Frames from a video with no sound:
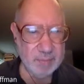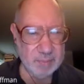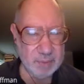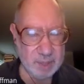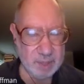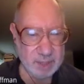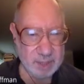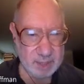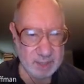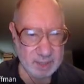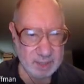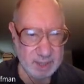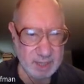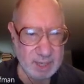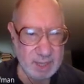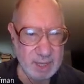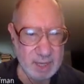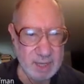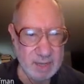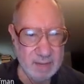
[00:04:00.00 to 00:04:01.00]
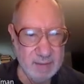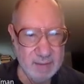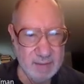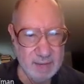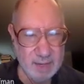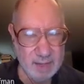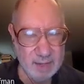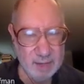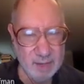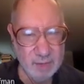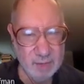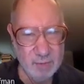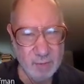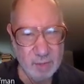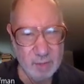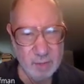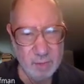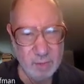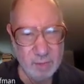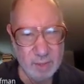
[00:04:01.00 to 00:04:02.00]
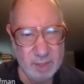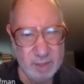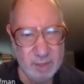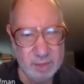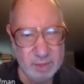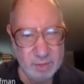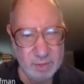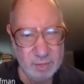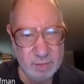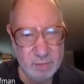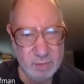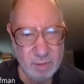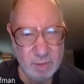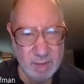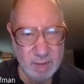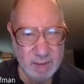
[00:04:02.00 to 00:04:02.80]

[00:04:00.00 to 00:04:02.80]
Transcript: implicitly that you are going to